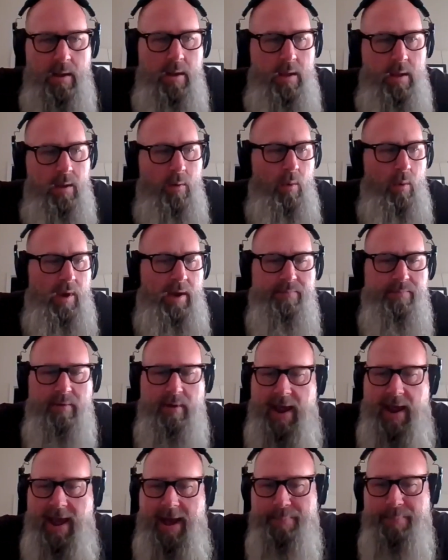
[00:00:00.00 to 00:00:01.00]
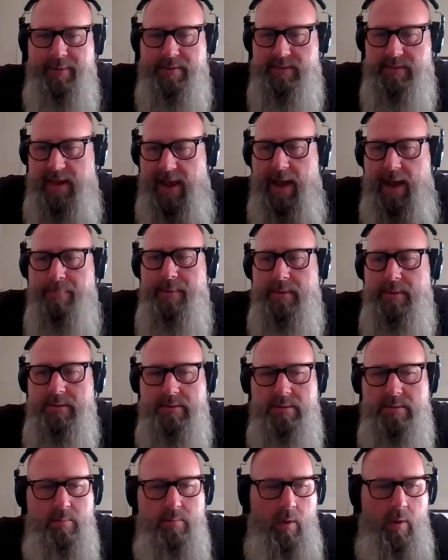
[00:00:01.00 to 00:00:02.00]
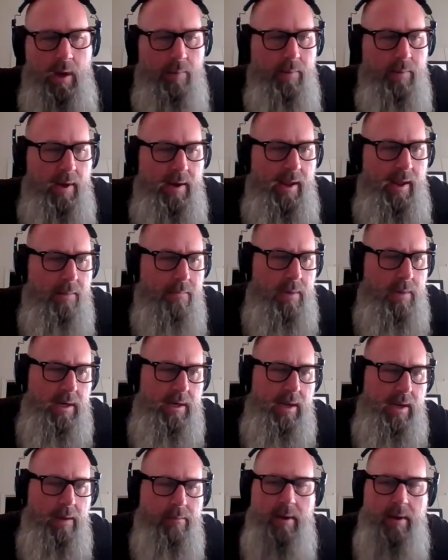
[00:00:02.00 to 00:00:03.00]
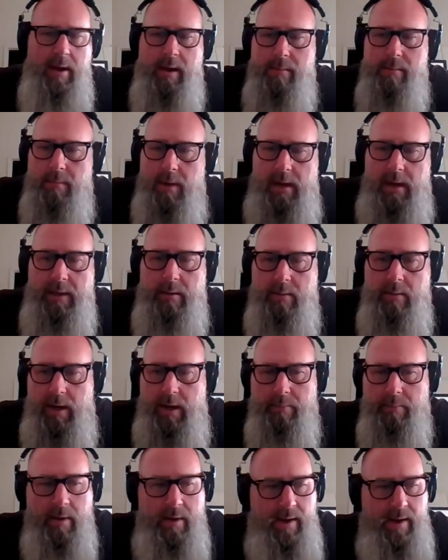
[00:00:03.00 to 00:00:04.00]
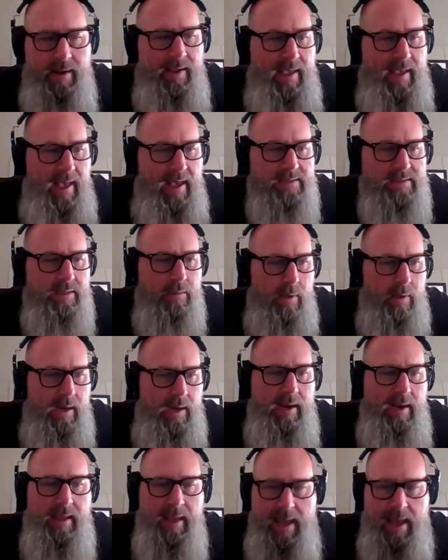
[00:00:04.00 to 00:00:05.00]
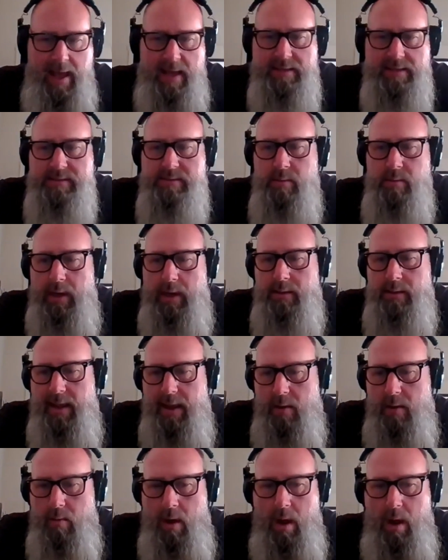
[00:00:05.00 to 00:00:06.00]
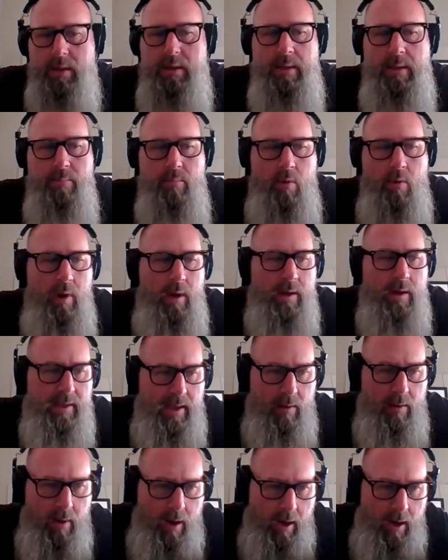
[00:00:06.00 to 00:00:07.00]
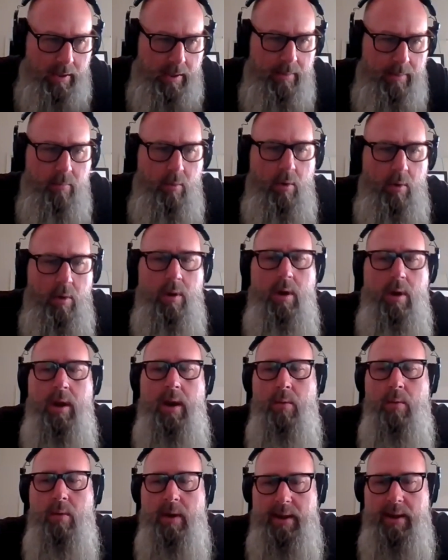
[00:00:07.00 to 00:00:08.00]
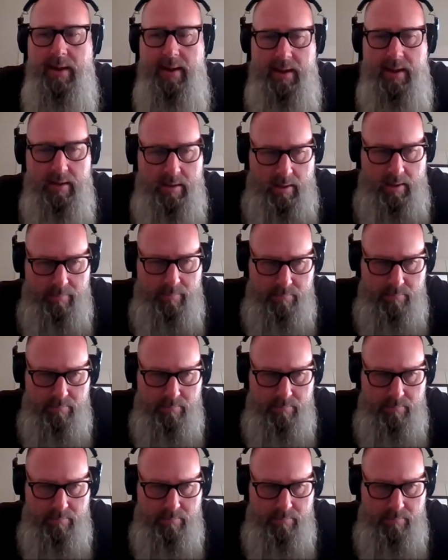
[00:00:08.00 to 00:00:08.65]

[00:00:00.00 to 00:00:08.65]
Whatever happens, happens. When I run out of money, I run out of money. When I run out of gas, I run out of gas. When I can't walk anymore, I can't walk anymore. And when I end up